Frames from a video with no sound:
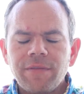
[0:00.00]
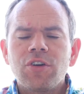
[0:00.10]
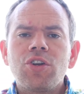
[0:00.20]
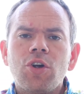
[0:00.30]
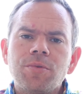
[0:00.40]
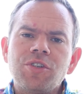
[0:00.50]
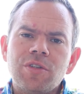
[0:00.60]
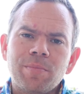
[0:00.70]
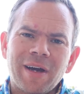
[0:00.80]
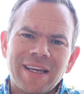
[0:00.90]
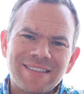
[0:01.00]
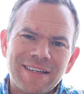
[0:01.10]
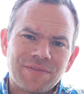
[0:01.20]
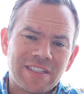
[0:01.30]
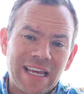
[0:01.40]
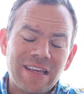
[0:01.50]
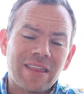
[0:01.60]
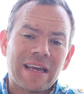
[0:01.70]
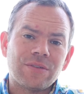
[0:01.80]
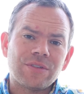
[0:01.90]
I've got an option to buy at
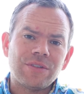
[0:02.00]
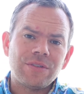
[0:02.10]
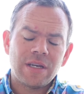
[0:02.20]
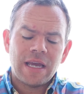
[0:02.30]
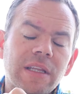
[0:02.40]
78,000.